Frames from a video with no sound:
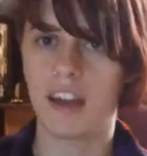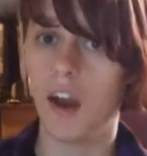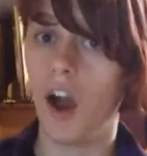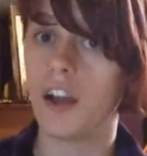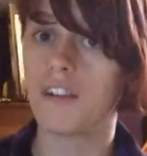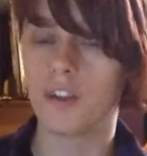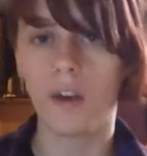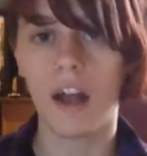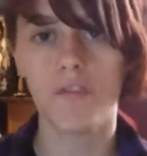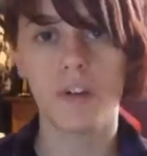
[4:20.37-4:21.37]
Now, I
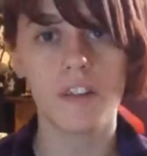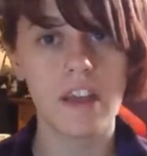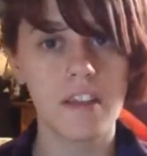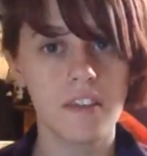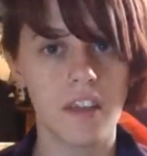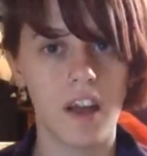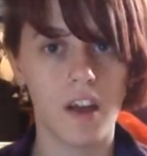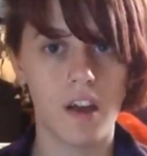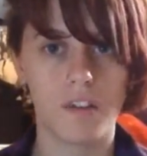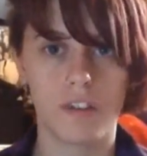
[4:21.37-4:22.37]
don't have one of these,
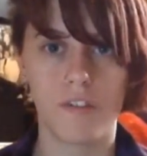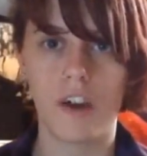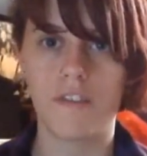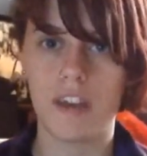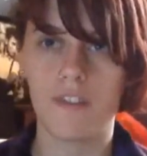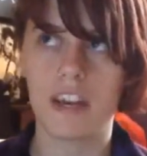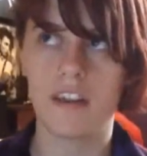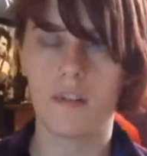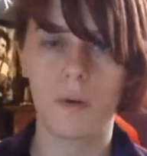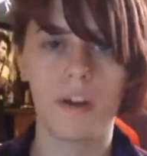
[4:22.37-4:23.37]
so far I've never
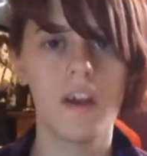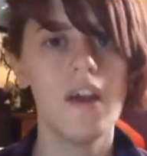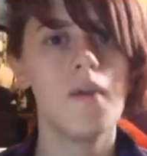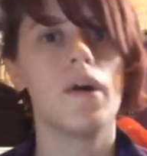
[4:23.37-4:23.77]
needed one,